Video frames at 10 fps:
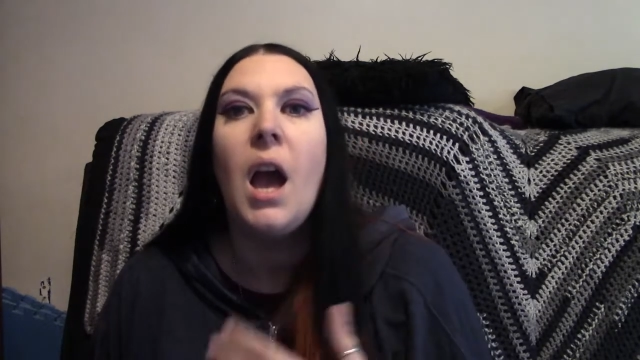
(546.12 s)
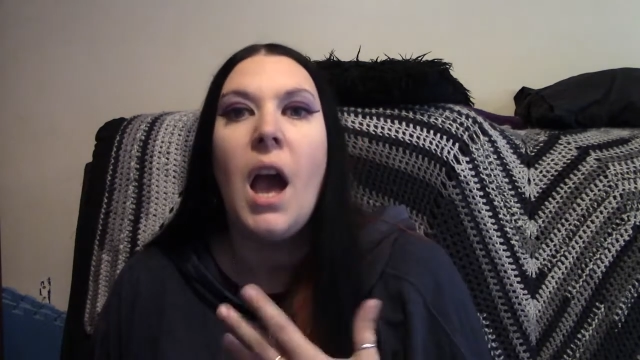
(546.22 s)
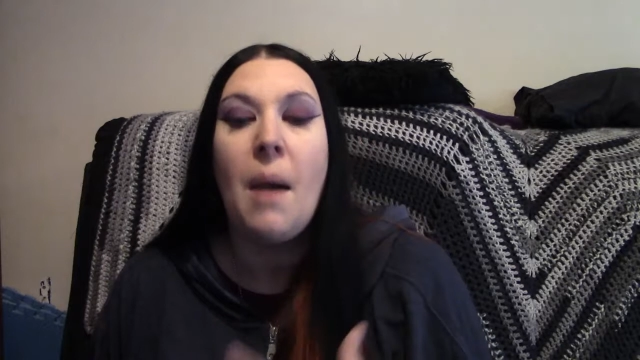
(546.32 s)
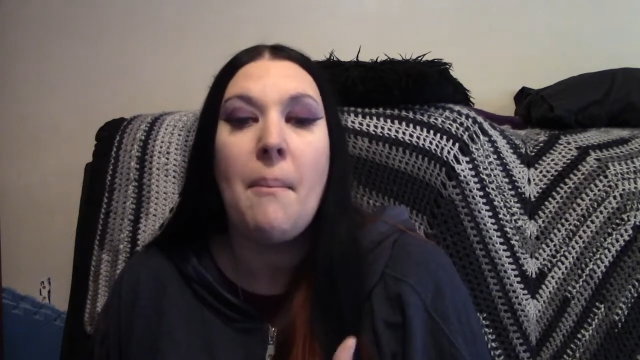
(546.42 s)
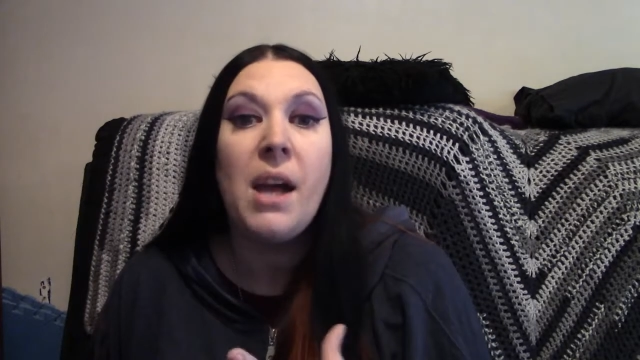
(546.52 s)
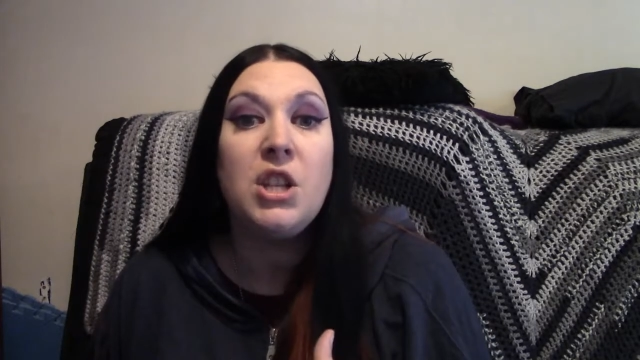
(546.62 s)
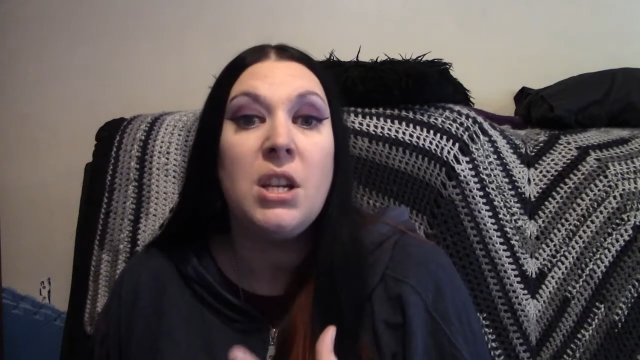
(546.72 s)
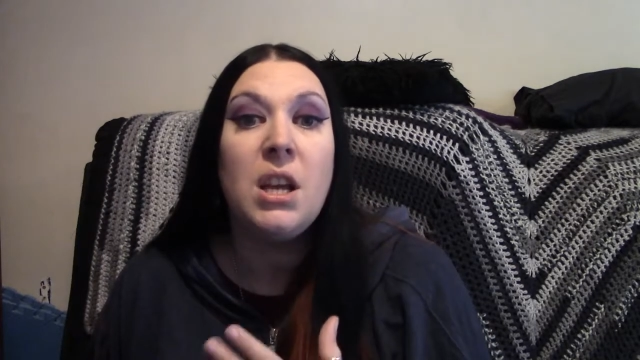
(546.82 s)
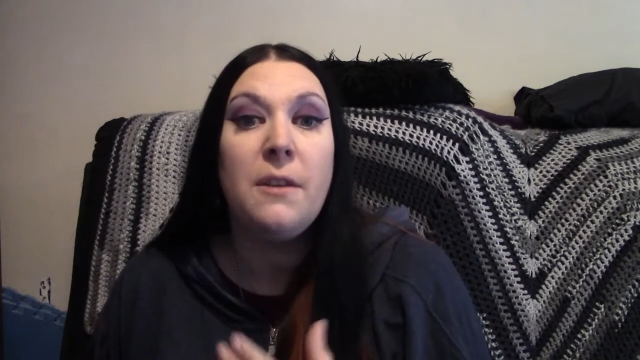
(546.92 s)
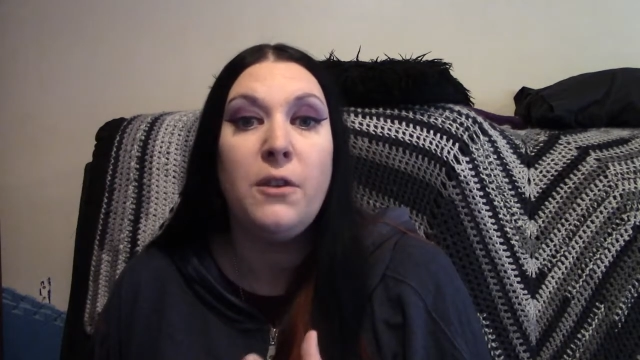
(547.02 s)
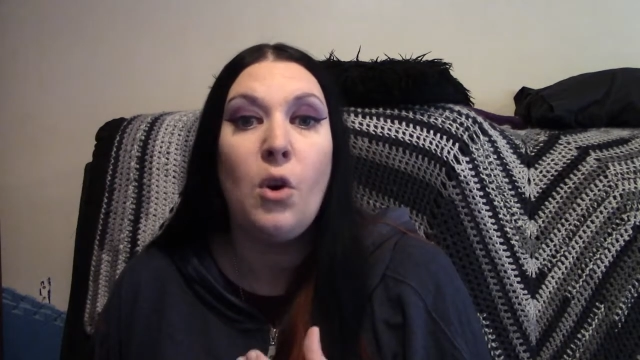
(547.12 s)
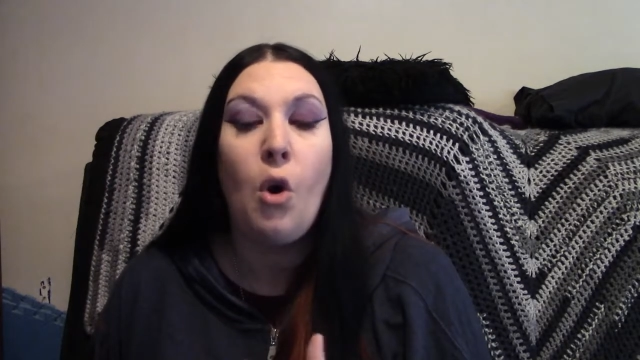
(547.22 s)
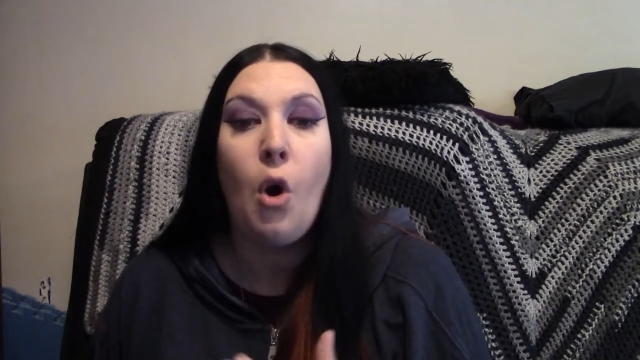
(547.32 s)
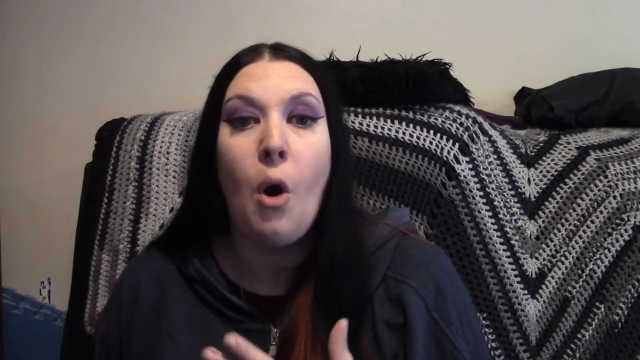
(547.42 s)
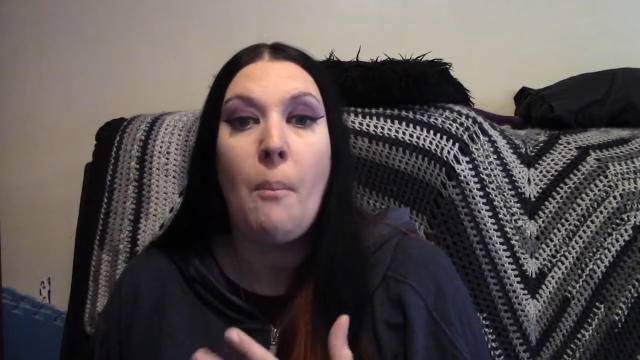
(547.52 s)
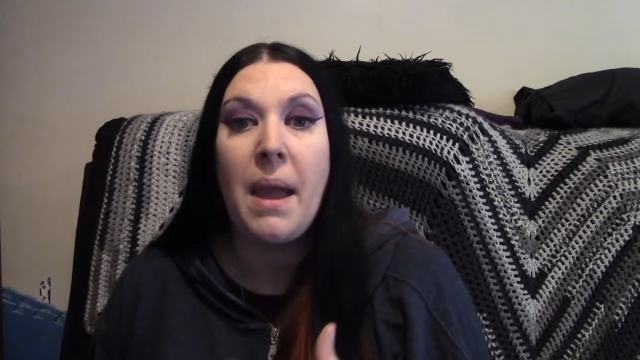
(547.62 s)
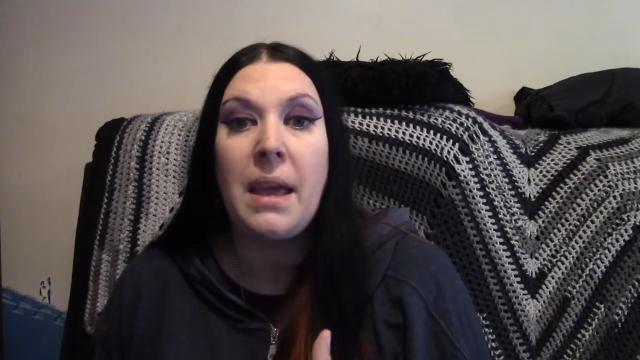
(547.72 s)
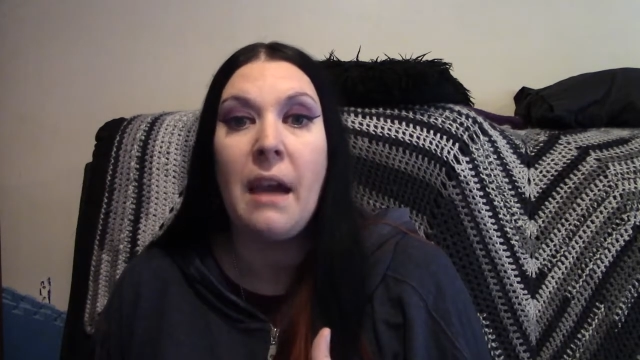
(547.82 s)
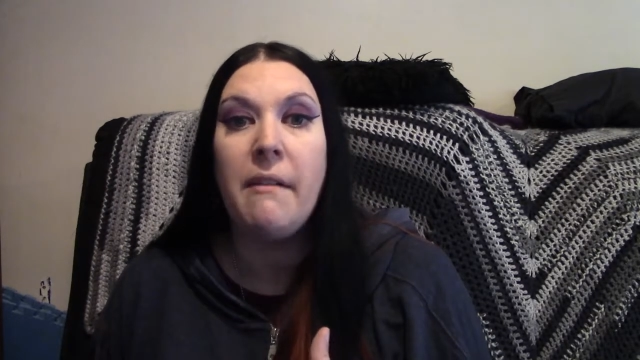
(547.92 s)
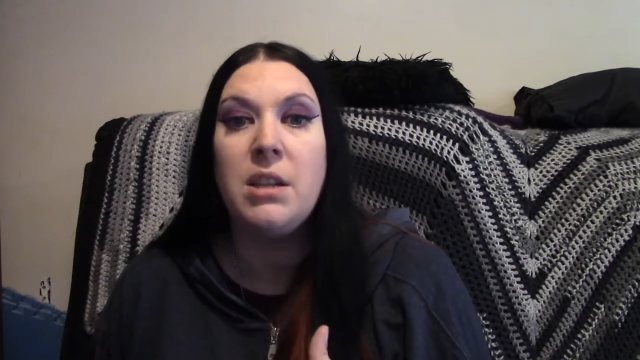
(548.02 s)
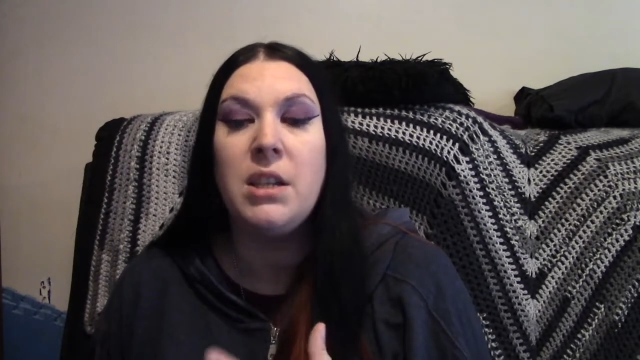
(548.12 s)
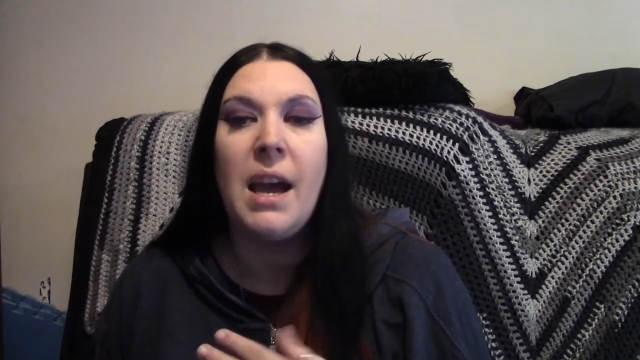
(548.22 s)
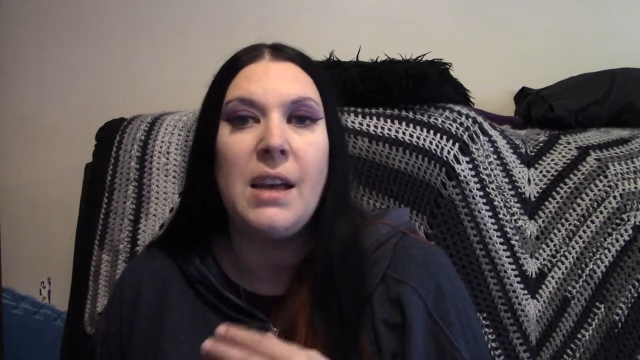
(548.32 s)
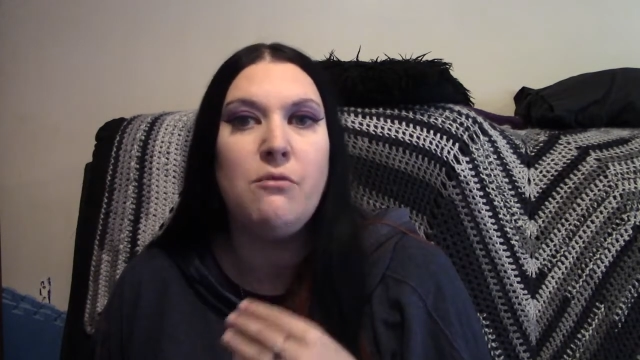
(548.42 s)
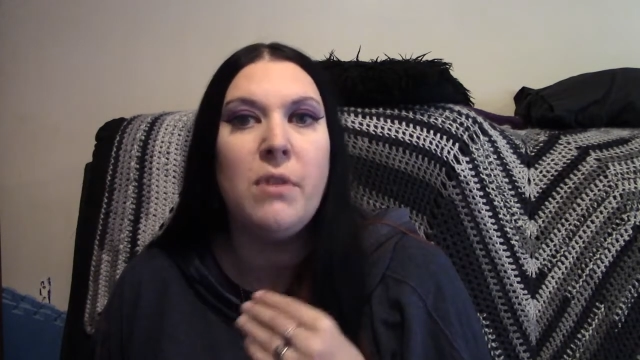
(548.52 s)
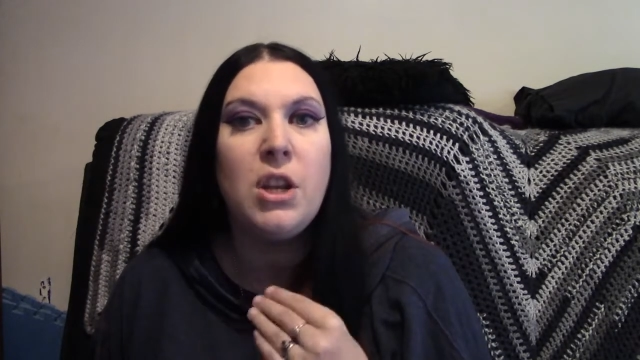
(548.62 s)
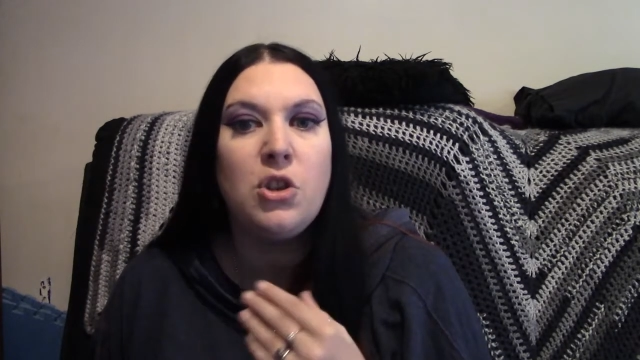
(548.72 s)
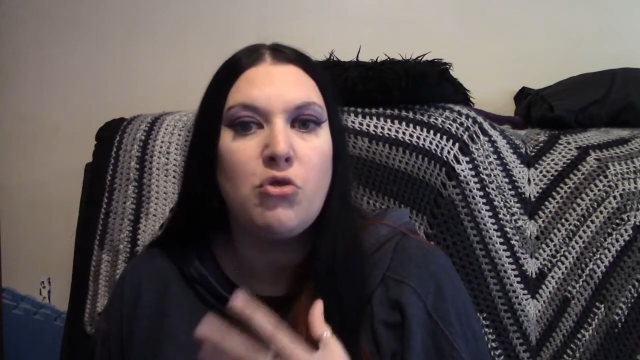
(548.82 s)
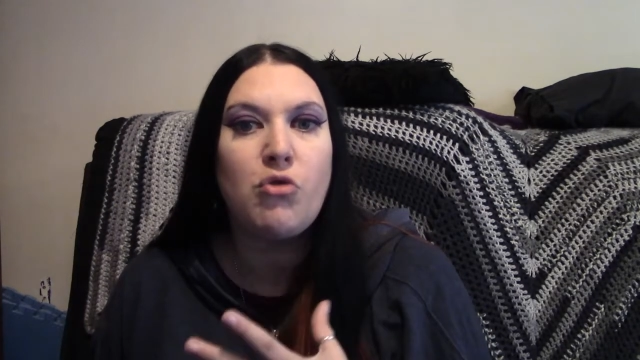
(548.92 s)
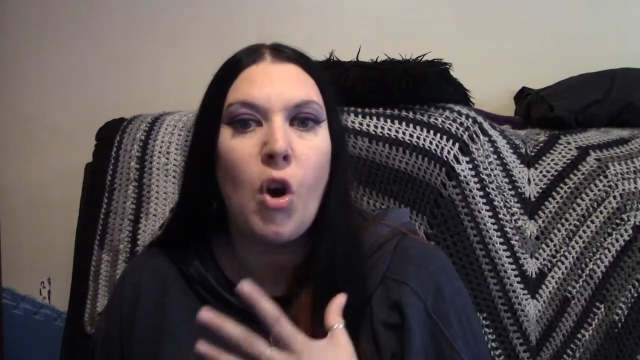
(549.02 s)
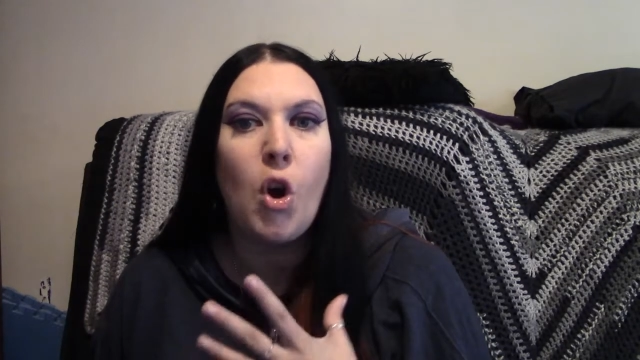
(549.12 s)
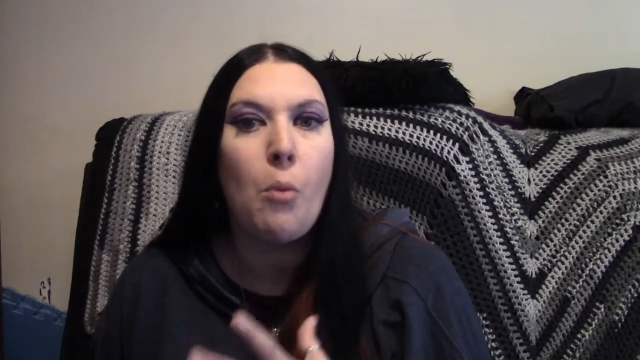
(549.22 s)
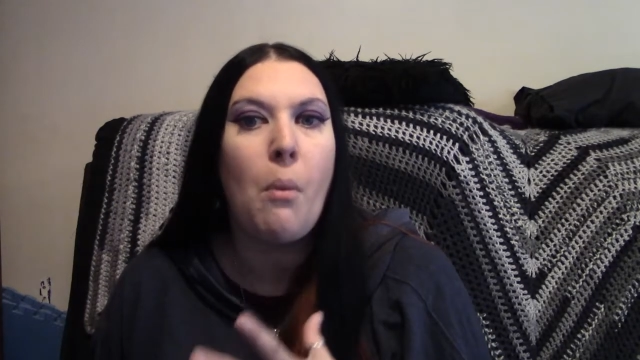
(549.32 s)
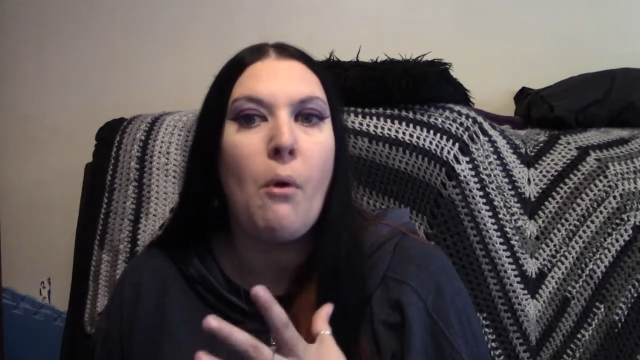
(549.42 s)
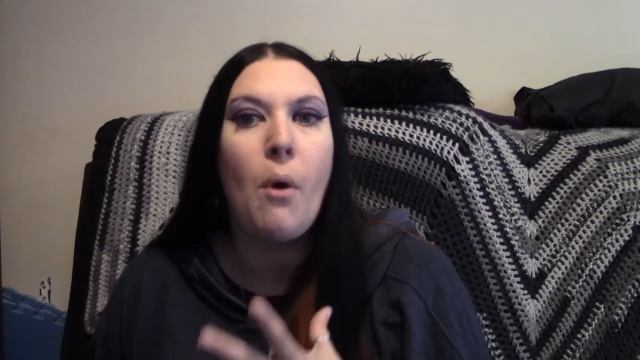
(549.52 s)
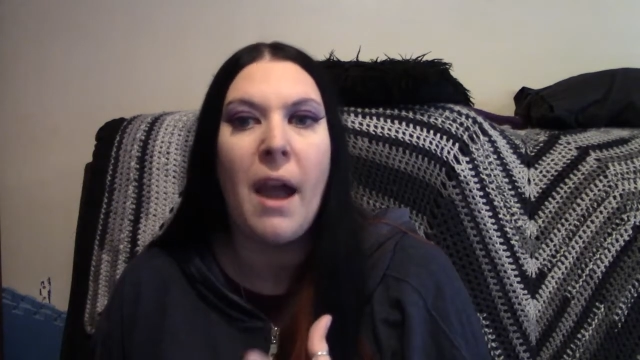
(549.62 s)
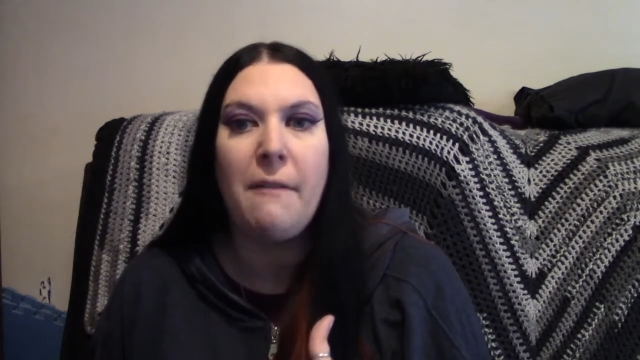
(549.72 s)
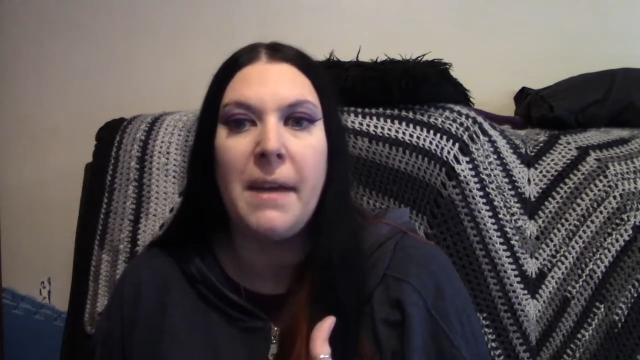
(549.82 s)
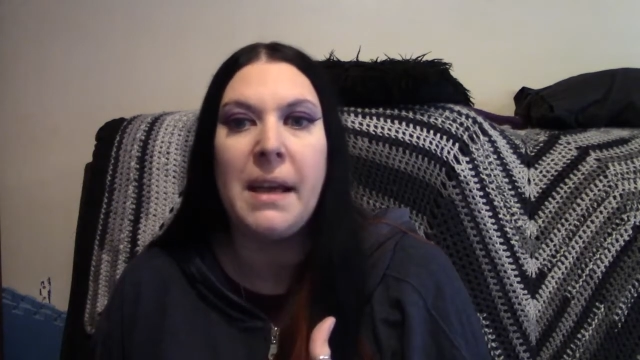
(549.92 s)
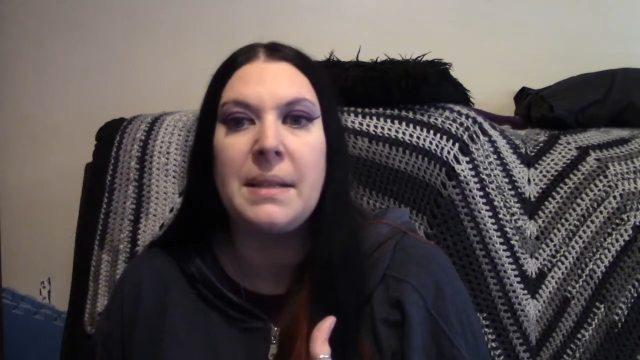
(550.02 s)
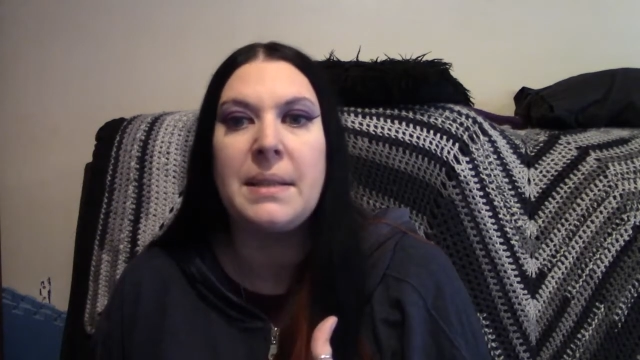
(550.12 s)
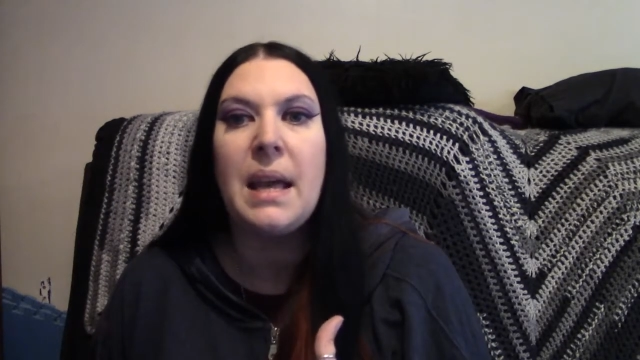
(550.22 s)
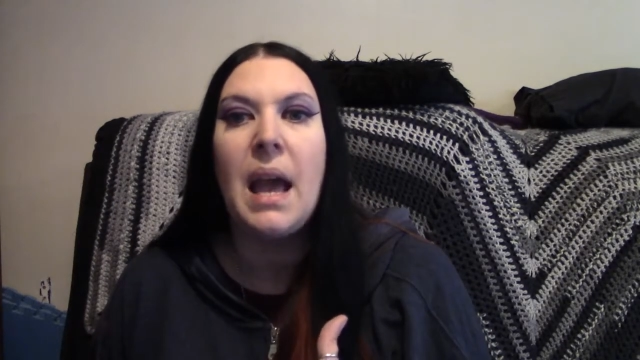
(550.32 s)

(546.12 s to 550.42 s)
Imagine if your main character has really strong moral ethics